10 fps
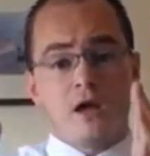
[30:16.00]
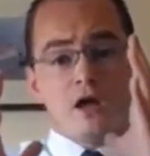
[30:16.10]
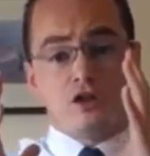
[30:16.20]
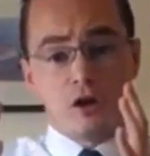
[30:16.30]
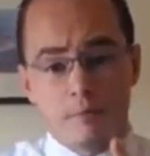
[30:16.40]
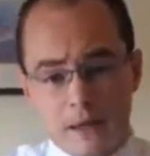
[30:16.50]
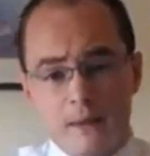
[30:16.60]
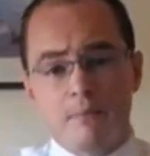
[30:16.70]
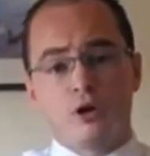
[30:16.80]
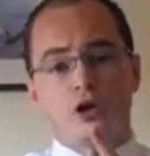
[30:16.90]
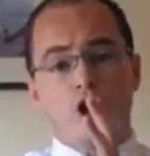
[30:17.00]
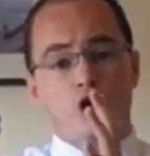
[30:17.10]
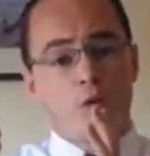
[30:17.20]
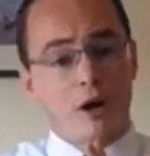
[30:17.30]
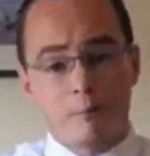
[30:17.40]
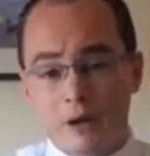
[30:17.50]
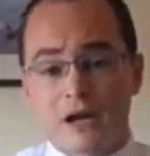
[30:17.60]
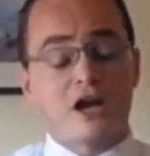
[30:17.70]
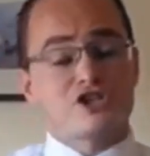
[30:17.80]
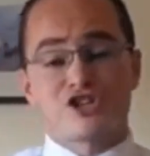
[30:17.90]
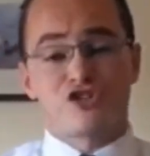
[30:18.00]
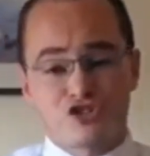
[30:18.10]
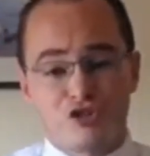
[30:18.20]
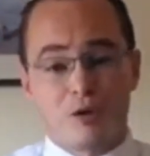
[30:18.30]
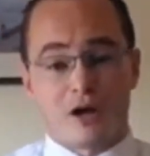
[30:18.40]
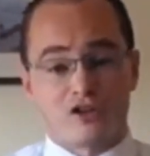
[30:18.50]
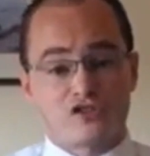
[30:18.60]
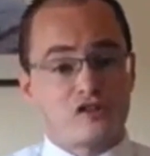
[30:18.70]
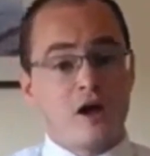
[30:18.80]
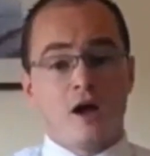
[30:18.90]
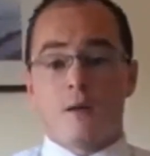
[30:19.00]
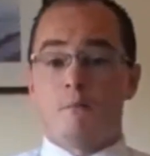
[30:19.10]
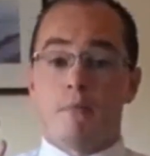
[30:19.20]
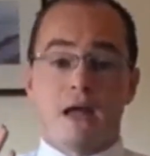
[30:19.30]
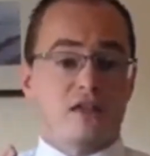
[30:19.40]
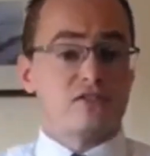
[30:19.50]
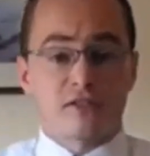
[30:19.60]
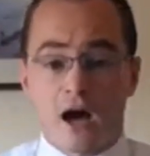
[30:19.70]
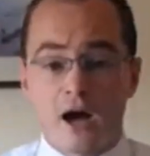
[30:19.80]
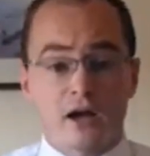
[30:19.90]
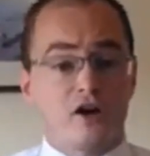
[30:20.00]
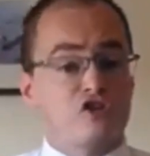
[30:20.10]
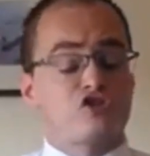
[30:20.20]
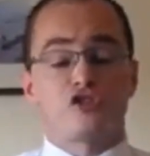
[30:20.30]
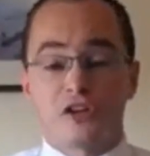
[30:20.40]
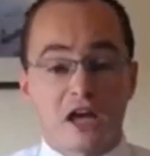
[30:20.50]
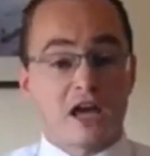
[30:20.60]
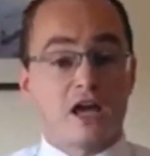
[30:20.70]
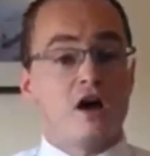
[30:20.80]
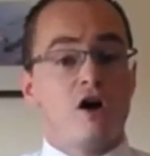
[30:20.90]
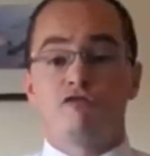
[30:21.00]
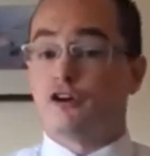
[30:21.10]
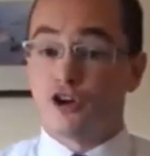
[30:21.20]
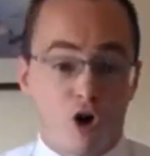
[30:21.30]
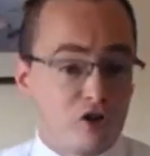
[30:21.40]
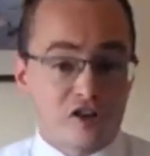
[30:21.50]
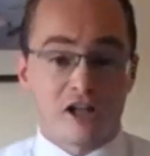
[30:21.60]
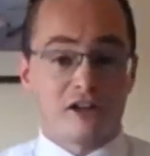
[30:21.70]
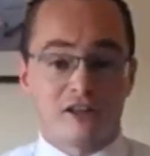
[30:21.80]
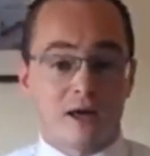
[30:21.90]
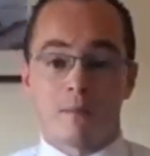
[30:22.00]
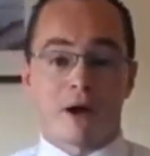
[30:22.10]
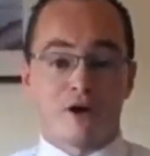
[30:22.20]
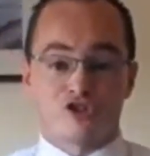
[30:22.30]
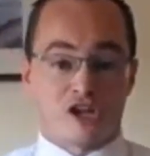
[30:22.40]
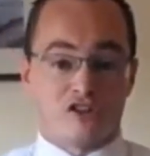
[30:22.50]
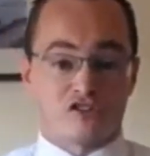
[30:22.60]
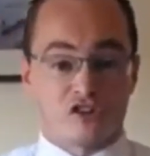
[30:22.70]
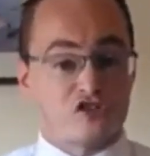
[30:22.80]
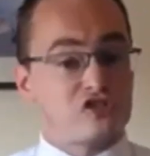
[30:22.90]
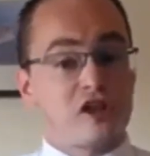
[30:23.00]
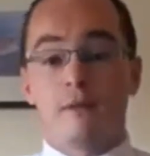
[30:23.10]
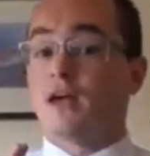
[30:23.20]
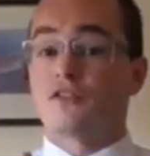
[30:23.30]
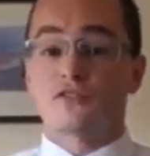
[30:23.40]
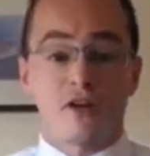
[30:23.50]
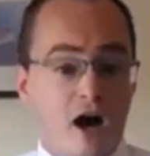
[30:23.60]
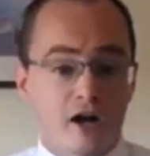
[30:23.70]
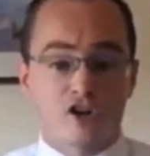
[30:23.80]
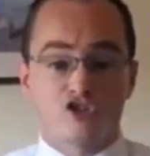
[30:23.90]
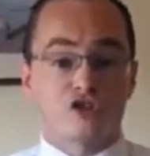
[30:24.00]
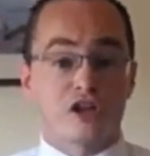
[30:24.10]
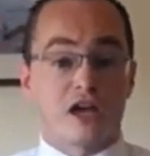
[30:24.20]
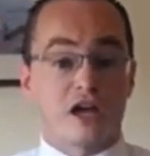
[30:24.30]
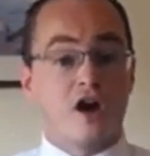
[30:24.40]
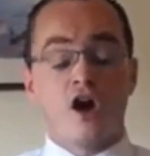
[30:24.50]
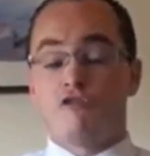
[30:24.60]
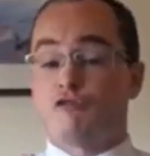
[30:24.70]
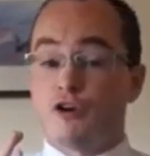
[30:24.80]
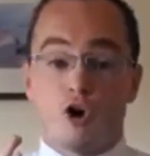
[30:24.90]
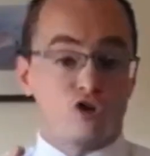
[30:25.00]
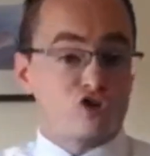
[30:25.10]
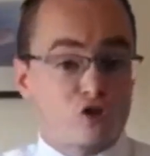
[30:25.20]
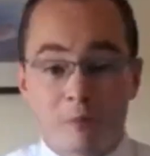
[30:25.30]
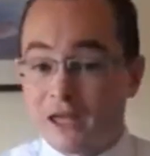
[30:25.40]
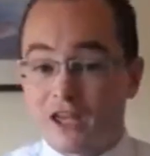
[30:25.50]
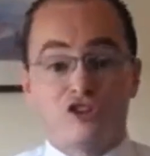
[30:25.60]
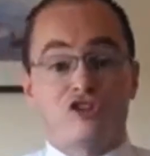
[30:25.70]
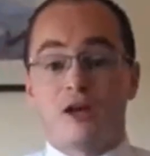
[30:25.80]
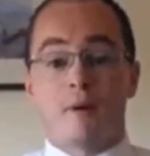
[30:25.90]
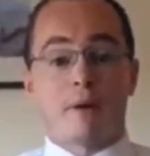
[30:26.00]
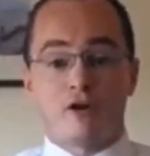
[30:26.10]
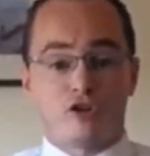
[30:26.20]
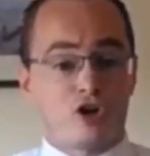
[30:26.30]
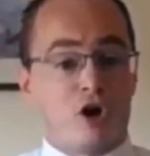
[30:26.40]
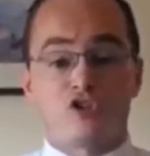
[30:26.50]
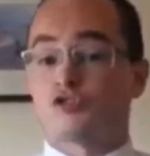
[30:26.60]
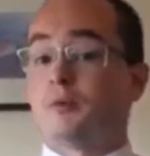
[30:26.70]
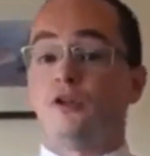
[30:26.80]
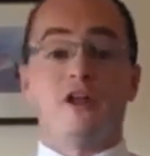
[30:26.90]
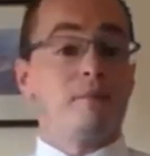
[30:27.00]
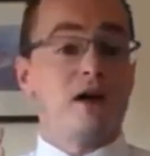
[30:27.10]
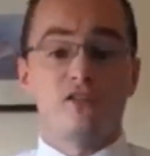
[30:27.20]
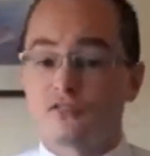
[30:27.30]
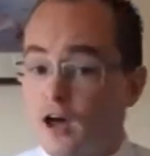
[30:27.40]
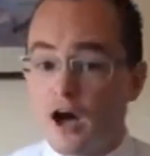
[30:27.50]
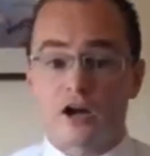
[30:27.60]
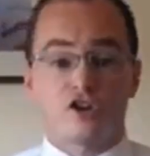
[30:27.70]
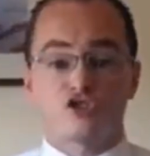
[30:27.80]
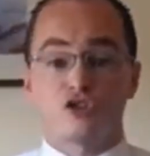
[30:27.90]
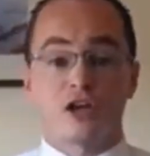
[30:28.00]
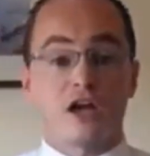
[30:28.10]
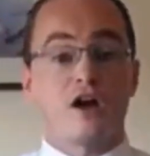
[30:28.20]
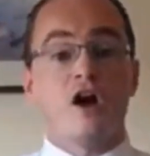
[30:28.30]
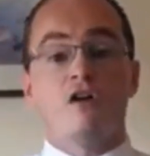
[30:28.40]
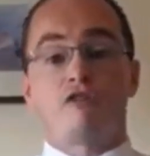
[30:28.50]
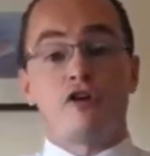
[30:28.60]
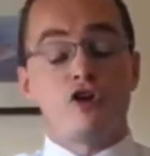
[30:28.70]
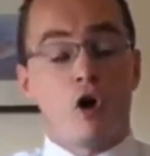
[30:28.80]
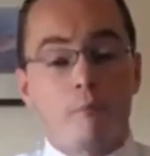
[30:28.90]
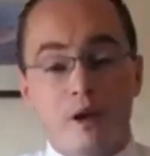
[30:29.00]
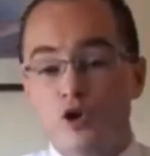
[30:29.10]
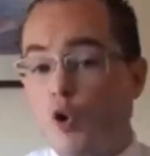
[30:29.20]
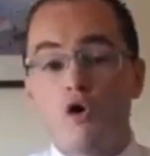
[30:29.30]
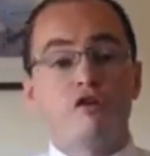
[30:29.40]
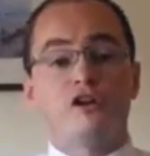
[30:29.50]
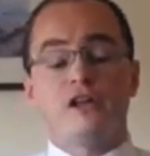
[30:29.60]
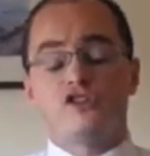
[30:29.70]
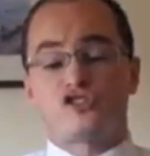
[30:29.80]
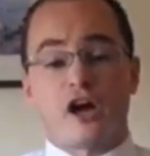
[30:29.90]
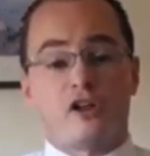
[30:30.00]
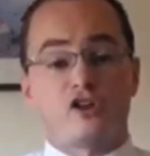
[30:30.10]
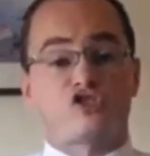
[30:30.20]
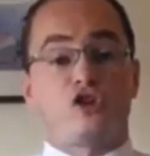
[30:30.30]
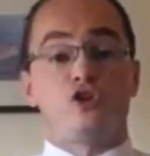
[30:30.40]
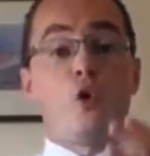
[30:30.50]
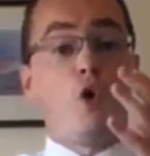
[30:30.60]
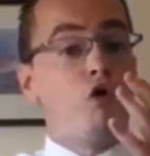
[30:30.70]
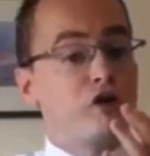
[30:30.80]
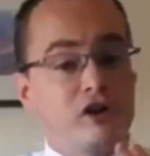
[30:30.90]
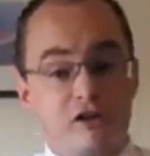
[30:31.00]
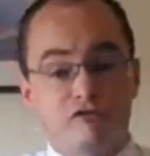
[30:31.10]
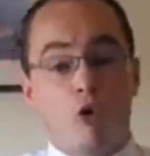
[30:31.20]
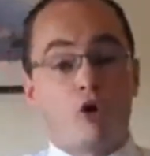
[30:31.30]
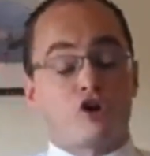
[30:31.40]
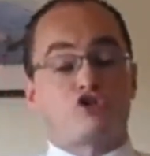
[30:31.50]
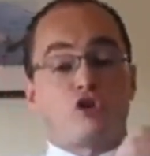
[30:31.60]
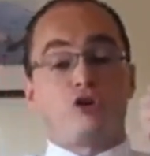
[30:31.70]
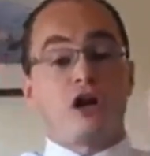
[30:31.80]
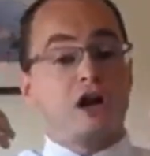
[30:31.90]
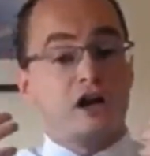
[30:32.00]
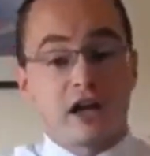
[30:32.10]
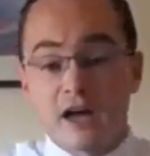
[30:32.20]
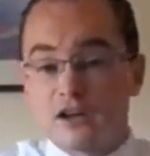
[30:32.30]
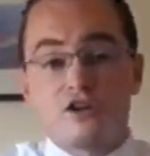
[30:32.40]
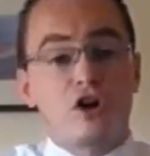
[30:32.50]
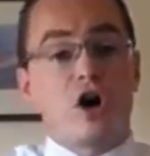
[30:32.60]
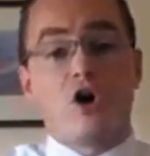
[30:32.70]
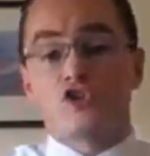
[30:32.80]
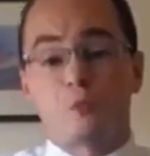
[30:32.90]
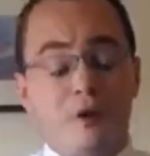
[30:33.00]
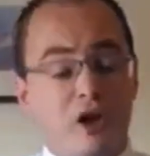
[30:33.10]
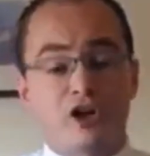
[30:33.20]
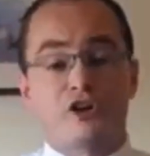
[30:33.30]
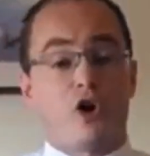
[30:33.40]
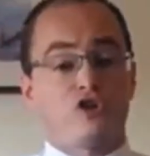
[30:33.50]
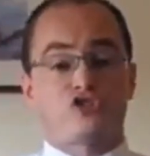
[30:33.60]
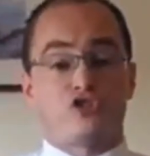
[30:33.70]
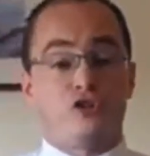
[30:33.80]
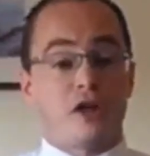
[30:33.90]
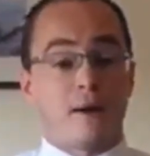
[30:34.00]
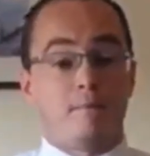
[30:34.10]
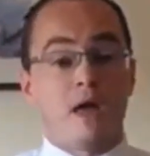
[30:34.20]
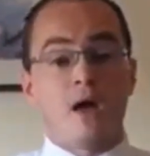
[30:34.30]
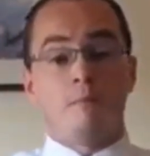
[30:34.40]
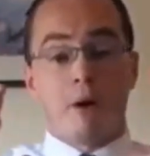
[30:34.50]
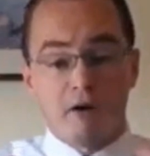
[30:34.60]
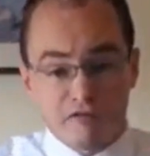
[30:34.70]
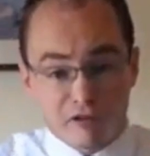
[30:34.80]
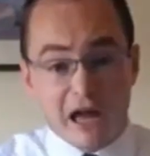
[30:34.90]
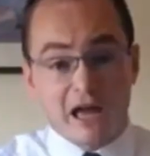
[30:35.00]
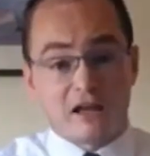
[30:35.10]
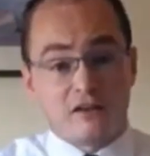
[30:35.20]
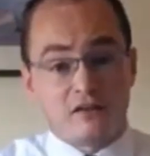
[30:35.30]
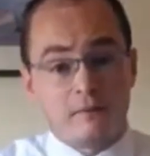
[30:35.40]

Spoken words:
the people who are precious to us, may thank us today for not telling them about Jesus. They may thank us today for not speaking to them about the gospel. They may thank us today for not being overly zealous and overly focused on getting the gospel across to them. But friend,